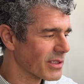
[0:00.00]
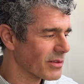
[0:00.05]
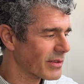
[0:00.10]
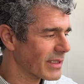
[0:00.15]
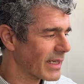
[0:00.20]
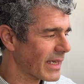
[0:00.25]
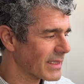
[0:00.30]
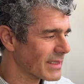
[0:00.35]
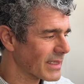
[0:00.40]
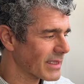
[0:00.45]

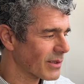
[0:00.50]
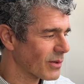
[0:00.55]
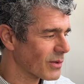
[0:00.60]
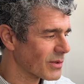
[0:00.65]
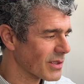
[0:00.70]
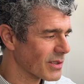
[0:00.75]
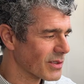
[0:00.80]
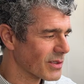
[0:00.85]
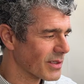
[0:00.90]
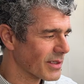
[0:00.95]
related
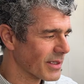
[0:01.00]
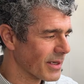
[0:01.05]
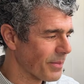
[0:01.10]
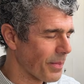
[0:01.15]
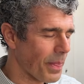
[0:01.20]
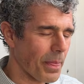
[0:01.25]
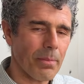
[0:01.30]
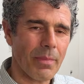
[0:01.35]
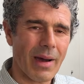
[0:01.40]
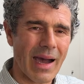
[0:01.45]
also to the
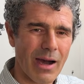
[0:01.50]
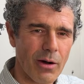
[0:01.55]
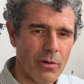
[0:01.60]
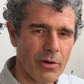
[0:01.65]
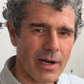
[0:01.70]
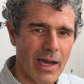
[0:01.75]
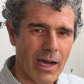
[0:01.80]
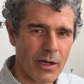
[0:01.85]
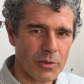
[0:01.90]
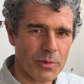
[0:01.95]

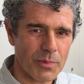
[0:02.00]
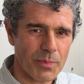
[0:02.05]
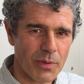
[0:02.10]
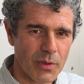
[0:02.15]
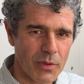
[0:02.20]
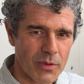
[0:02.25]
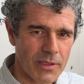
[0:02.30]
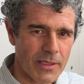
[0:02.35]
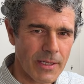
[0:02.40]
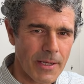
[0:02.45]
power
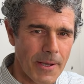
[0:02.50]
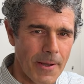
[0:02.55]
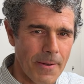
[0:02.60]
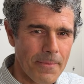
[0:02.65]
output